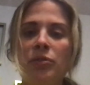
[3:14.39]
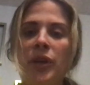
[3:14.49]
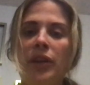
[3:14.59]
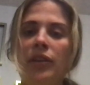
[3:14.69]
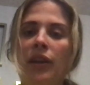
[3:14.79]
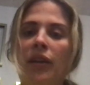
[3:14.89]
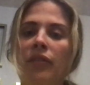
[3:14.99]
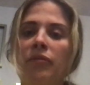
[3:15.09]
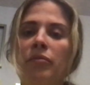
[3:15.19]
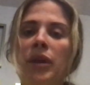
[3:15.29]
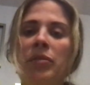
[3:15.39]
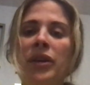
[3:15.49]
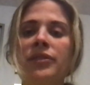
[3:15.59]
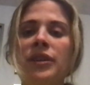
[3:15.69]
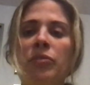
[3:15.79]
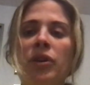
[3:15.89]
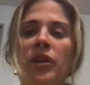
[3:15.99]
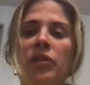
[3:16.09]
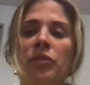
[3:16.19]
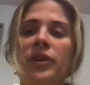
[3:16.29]
we can think of maybe if
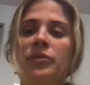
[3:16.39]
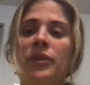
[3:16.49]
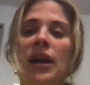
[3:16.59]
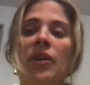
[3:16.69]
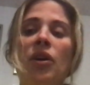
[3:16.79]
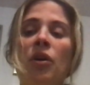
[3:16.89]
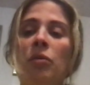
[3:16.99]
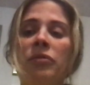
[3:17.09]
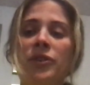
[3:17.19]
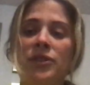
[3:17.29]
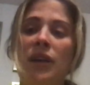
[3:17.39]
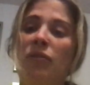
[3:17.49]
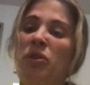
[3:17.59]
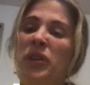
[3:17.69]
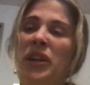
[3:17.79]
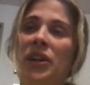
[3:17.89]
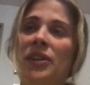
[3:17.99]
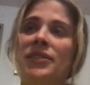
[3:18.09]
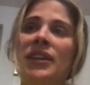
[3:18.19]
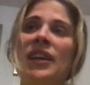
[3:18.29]
someone was without a home for several years